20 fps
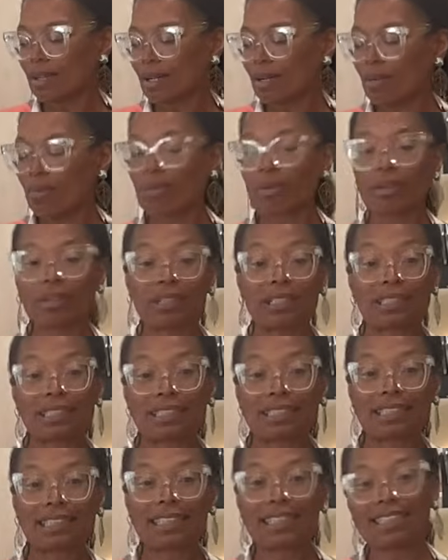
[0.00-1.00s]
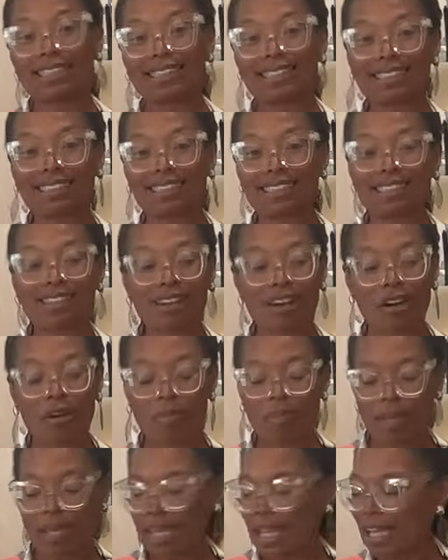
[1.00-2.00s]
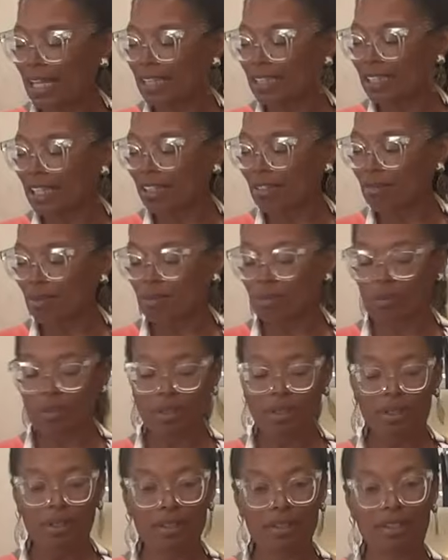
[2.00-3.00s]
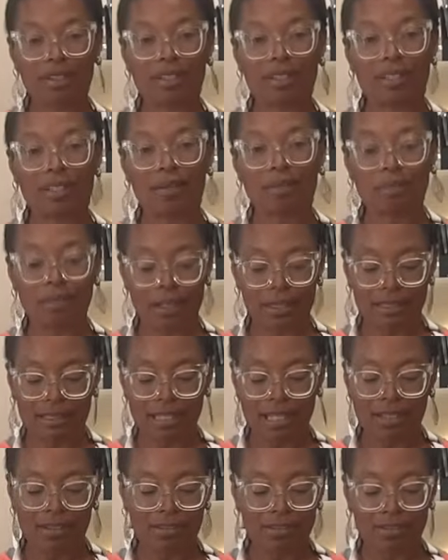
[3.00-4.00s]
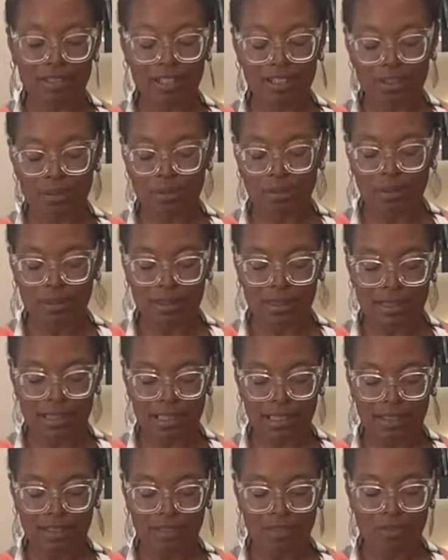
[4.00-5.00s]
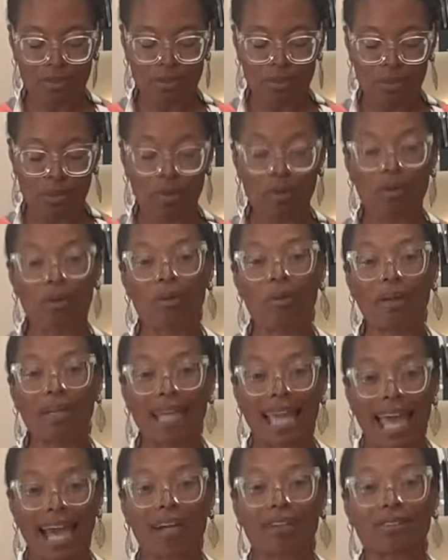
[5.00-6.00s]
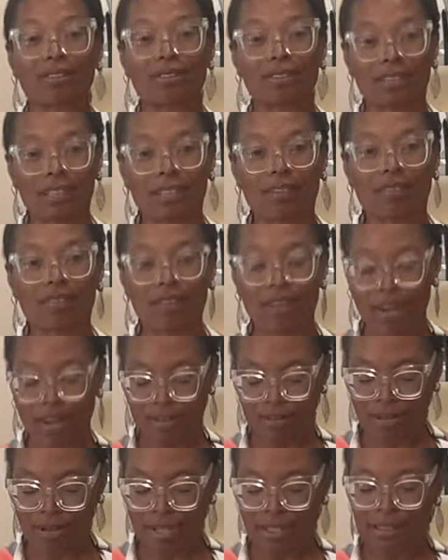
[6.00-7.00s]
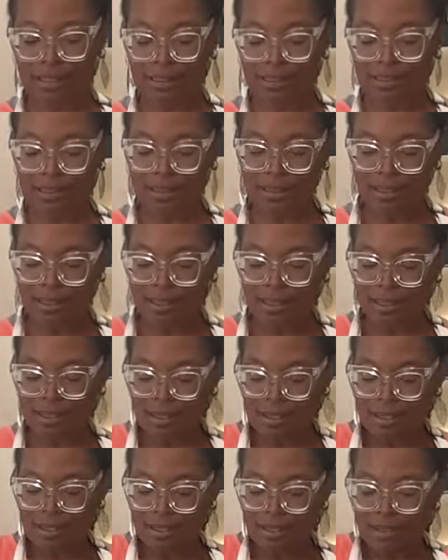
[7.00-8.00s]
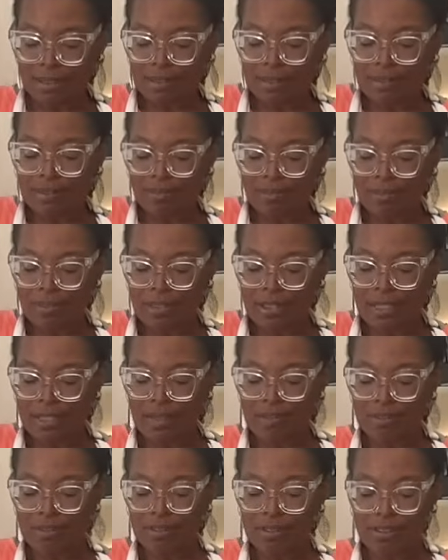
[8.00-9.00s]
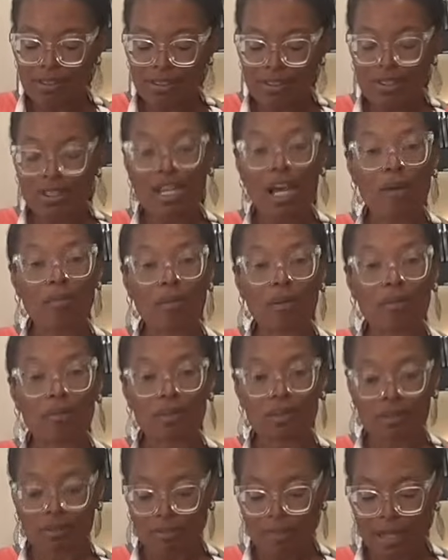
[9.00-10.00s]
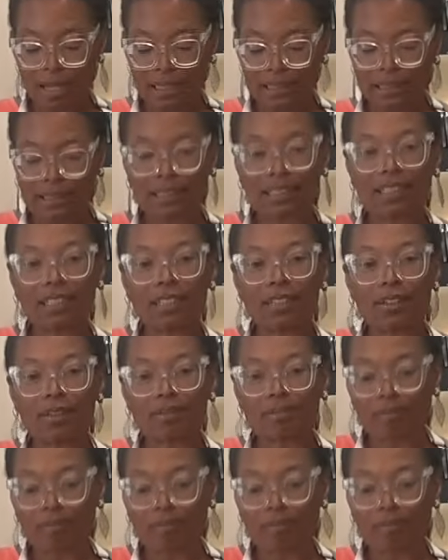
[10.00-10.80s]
we're going to season our pan like we would any place else, like you would see if you were going out to get fried rice. And I'm just going to chop up some onion here.